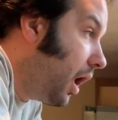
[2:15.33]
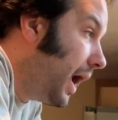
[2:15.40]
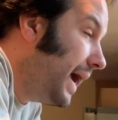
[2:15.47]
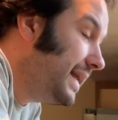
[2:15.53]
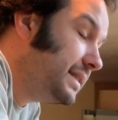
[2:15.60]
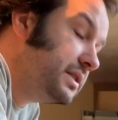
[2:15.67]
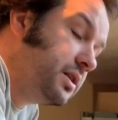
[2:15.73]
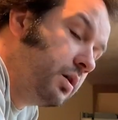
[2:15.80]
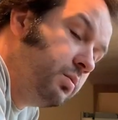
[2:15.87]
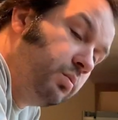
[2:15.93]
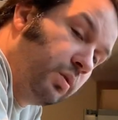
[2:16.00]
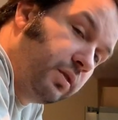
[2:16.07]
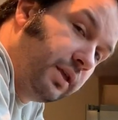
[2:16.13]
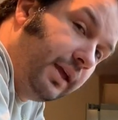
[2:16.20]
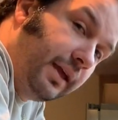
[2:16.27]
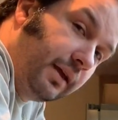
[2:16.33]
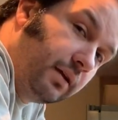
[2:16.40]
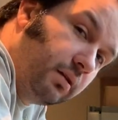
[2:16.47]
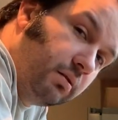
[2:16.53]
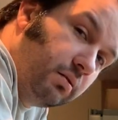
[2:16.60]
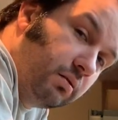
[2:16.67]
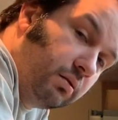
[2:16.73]
I don't
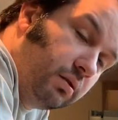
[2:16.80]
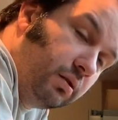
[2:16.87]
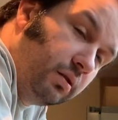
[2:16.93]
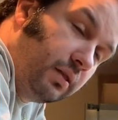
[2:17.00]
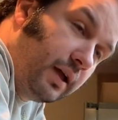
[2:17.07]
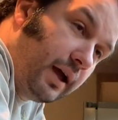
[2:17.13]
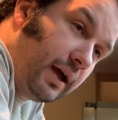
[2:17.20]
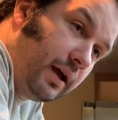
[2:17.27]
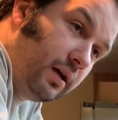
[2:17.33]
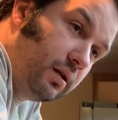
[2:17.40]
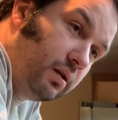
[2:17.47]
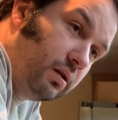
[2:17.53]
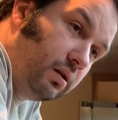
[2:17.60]
think that,